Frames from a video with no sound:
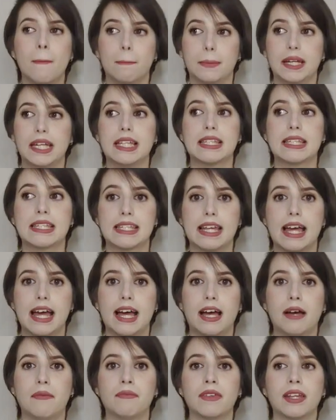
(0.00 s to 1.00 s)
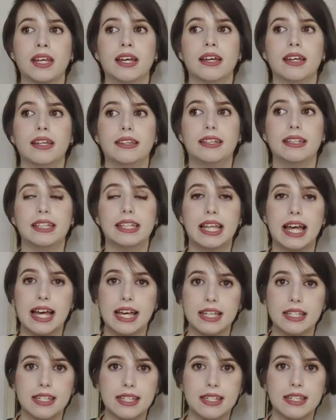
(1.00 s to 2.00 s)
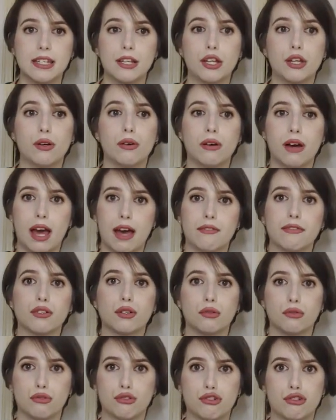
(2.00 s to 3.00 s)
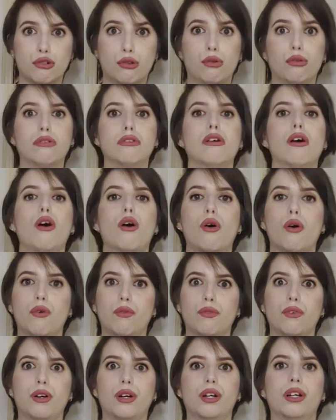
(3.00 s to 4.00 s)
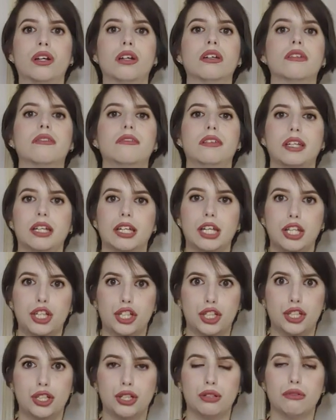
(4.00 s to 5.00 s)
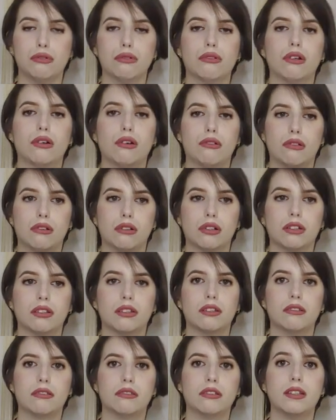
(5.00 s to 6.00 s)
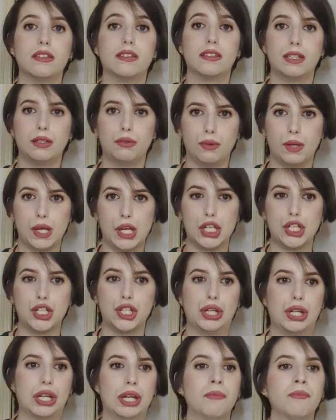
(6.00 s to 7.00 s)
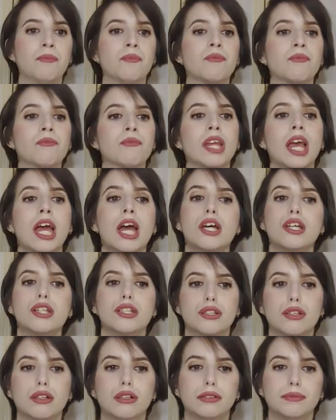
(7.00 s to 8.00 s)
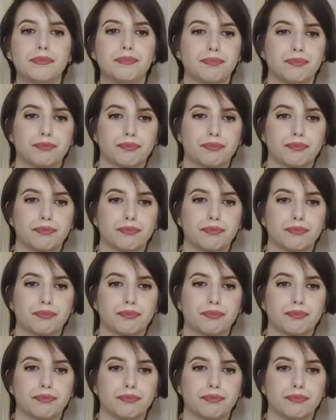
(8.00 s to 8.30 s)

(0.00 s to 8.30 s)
means that the less you have control over the issue or the situation. So